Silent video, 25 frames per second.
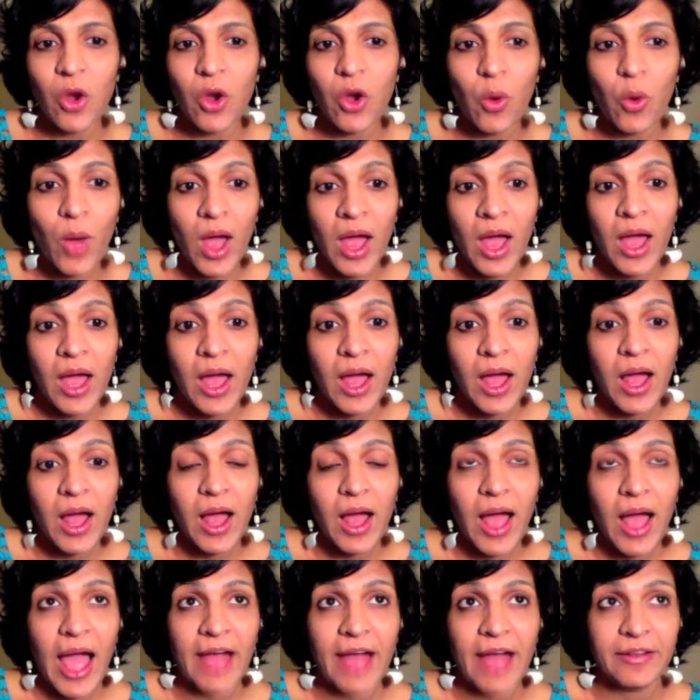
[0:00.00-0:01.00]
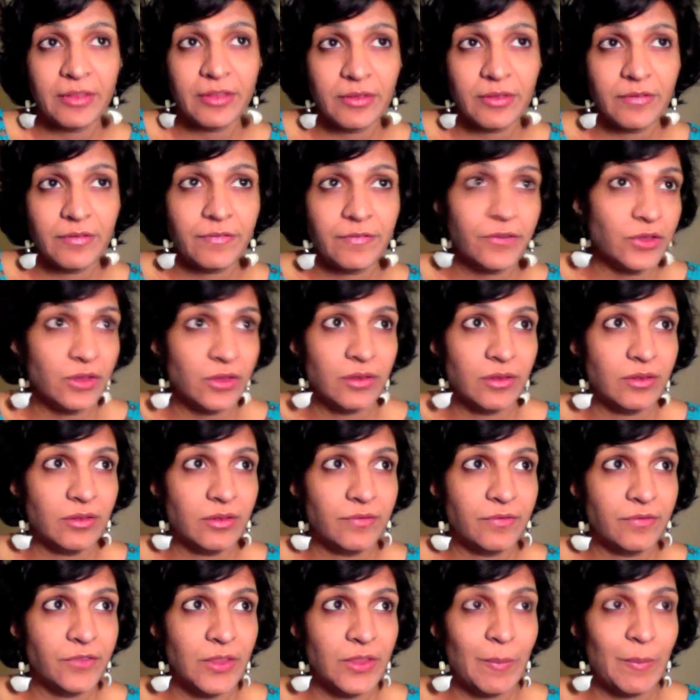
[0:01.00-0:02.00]
So, and for
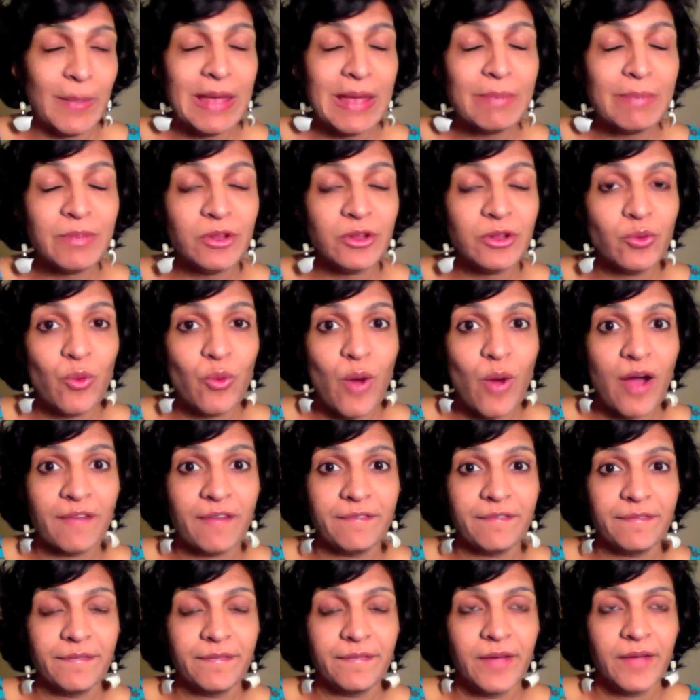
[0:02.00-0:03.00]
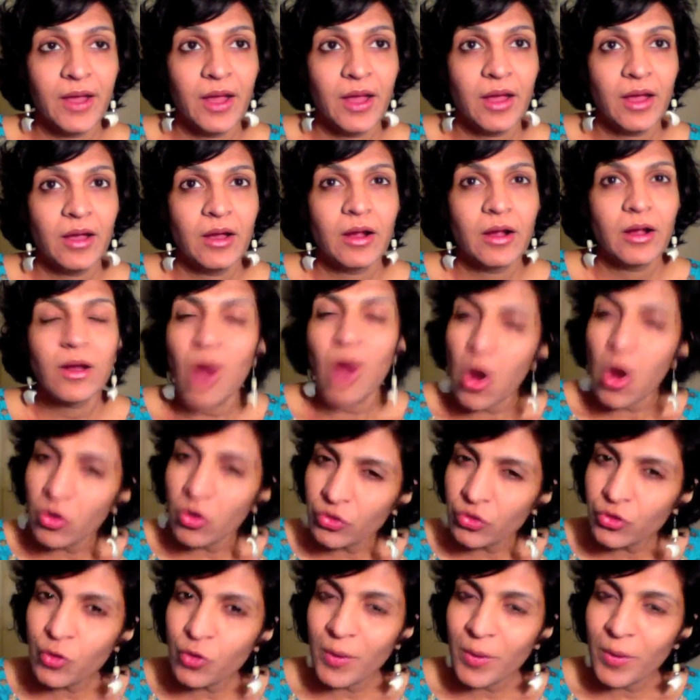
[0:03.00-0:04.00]
the people who have
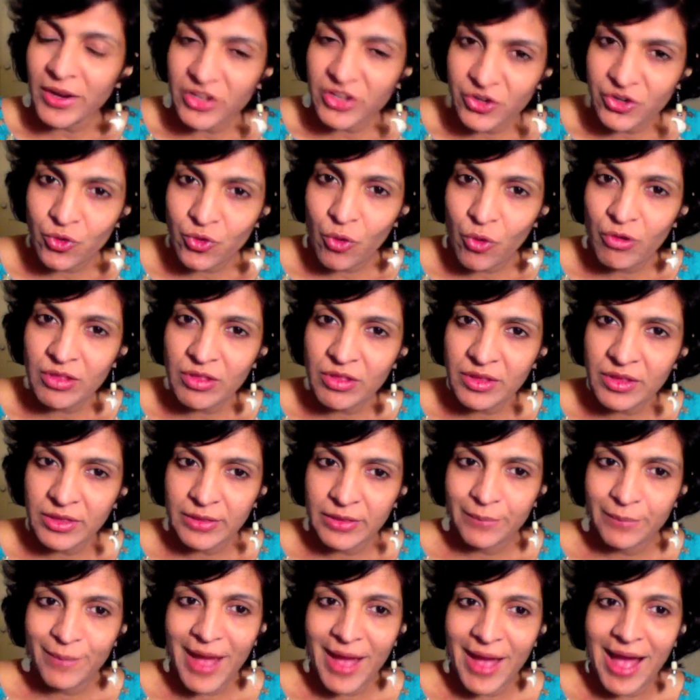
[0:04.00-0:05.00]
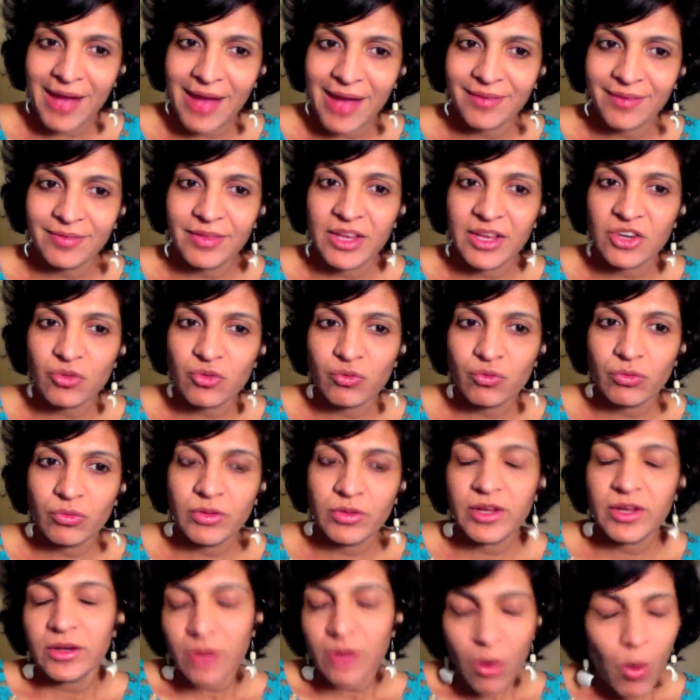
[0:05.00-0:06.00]
gone through my tutorials in the past, they
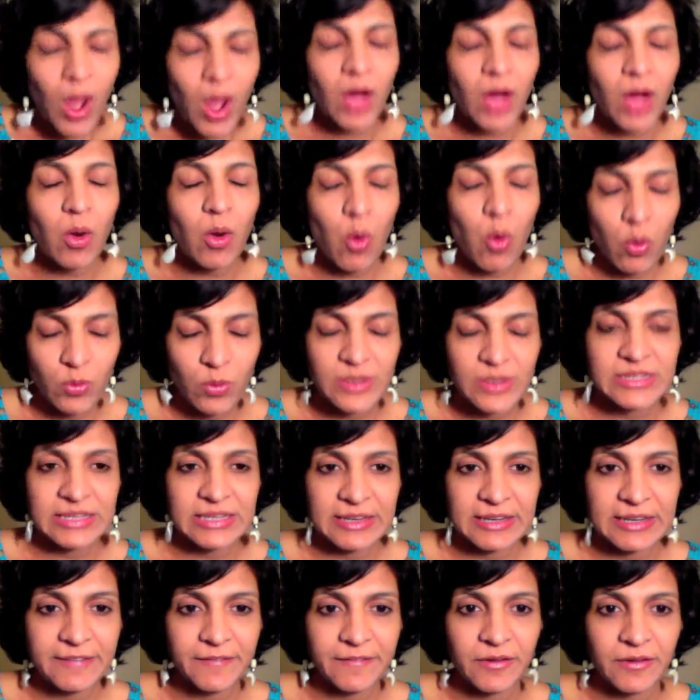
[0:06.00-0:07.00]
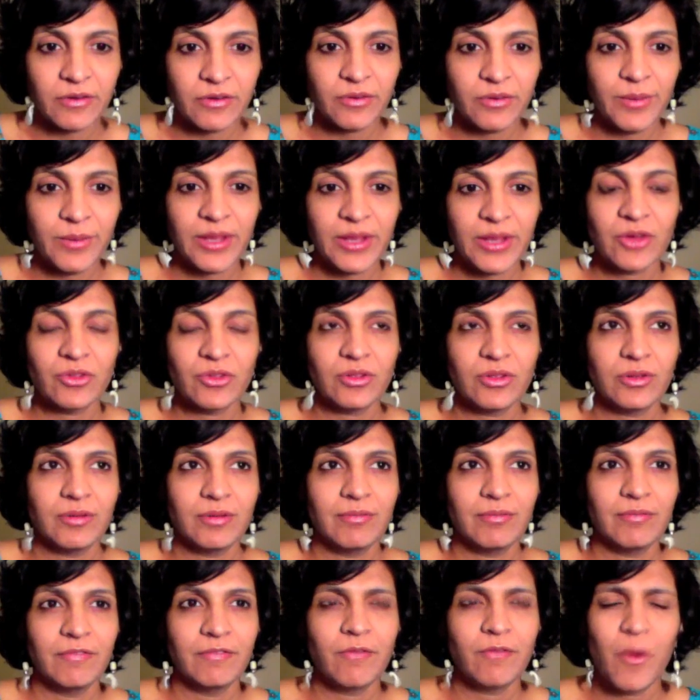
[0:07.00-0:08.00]
know I over deliver,
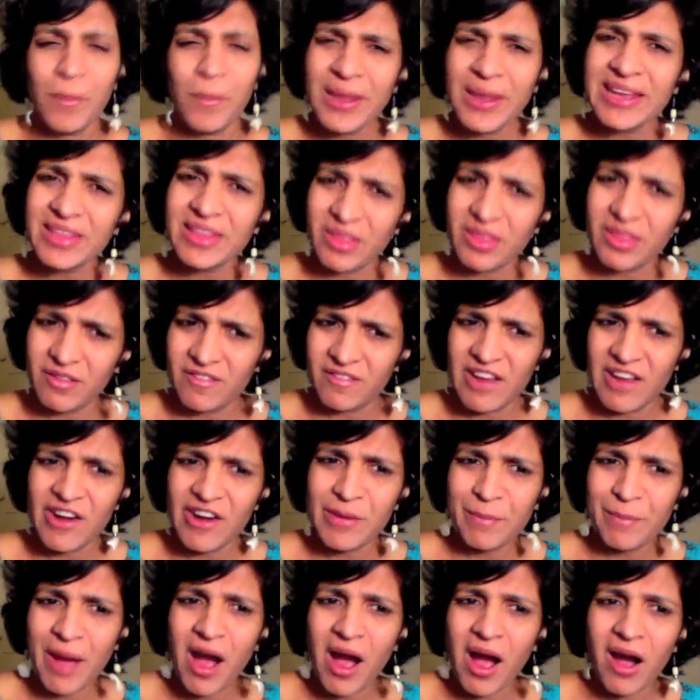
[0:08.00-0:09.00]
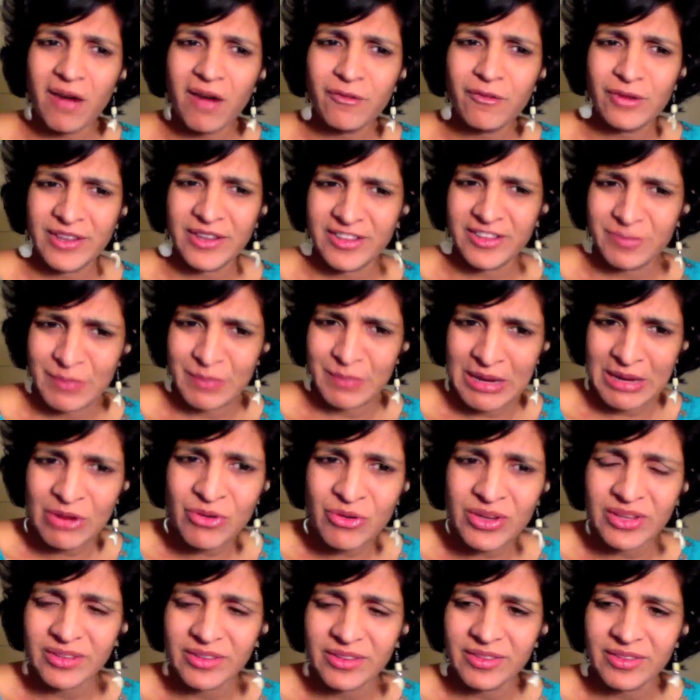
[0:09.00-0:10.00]
because for me it's a very powerful
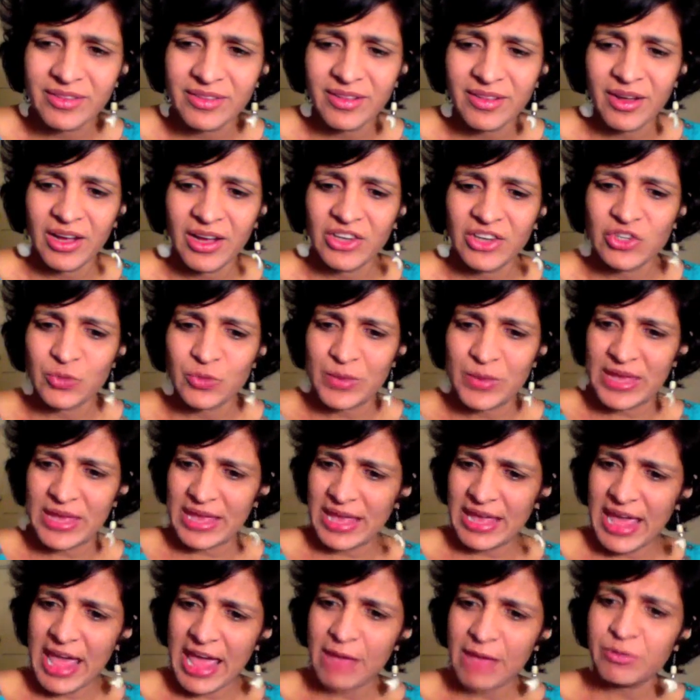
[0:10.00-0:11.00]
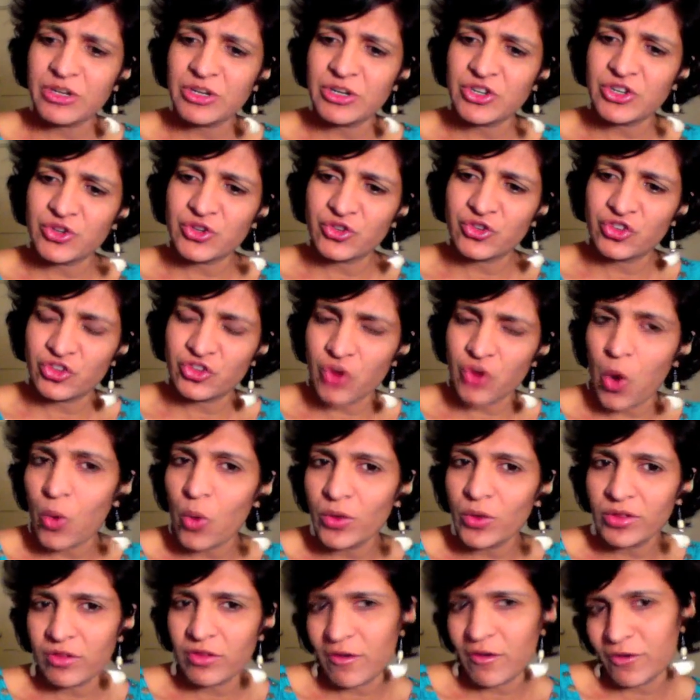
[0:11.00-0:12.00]
experience to be able to
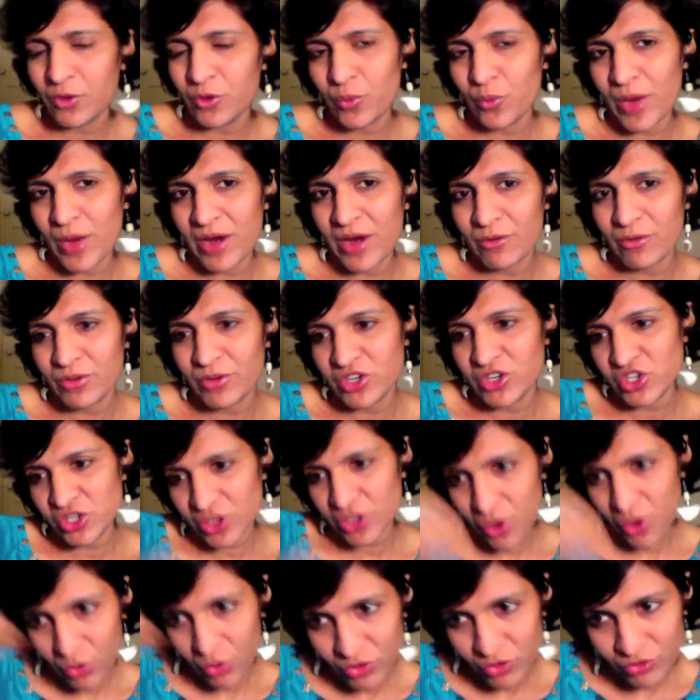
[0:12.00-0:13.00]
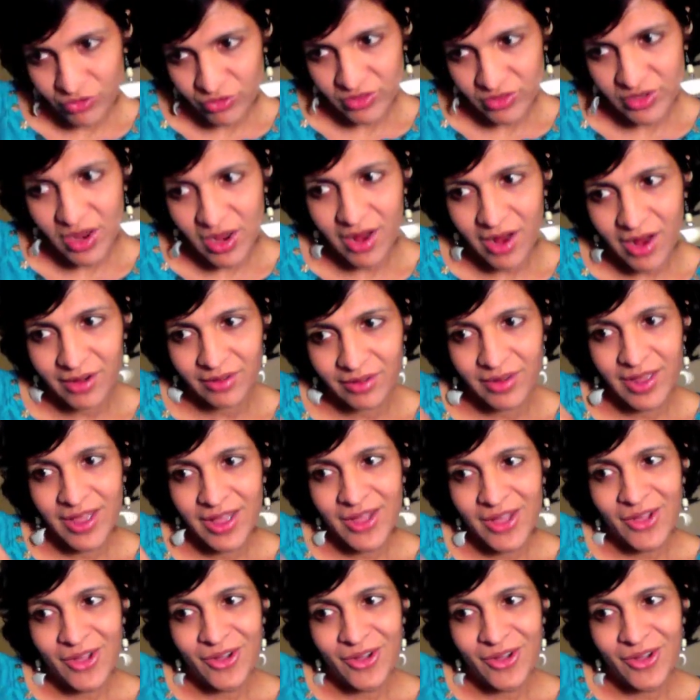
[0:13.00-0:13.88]
show a software which you start